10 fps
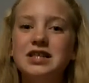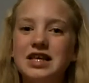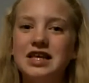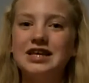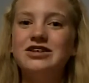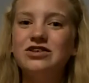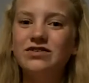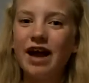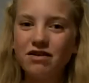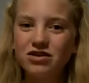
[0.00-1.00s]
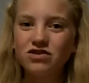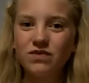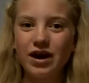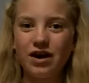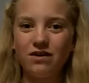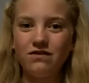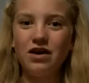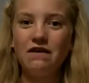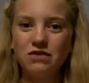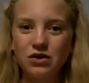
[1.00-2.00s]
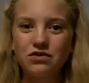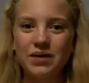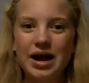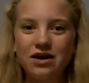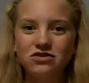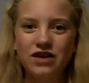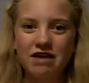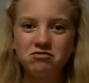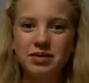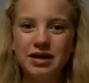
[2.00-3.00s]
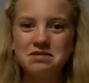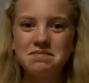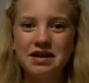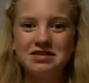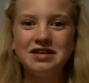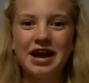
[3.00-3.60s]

the 2012 fourth round draft pick by the